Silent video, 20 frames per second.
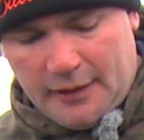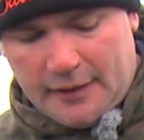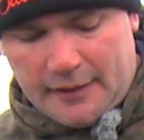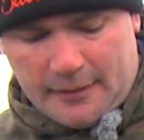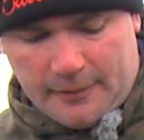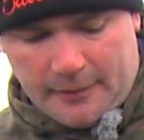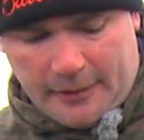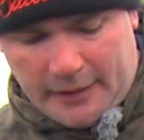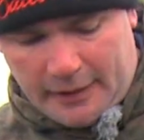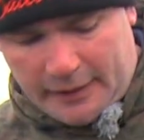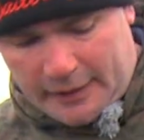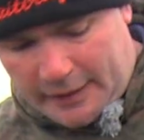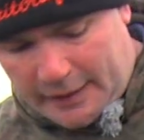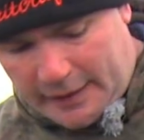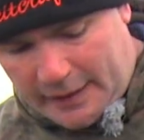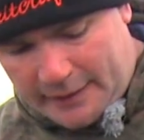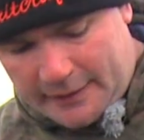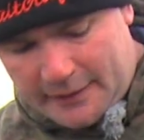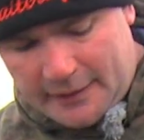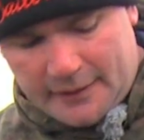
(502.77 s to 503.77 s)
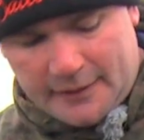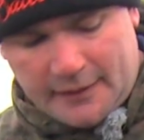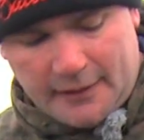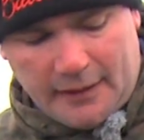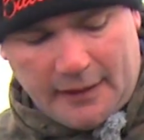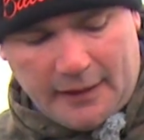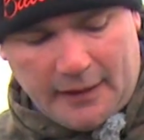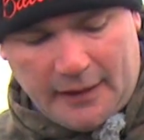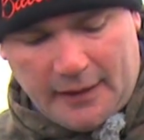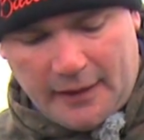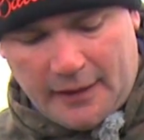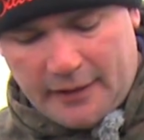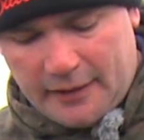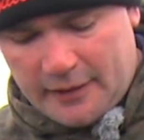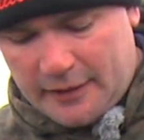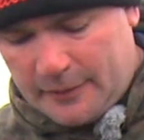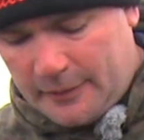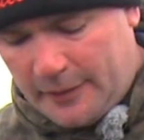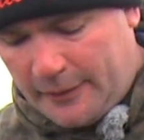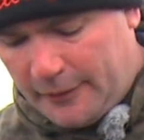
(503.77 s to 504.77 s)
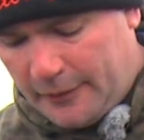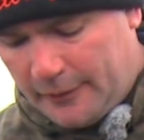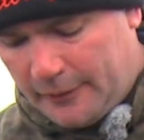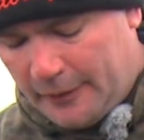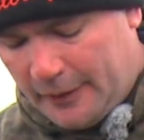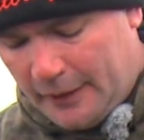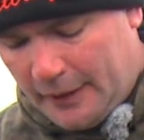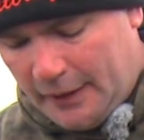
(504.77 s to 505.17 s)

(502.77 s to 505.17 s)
to where I connect it to the swivel.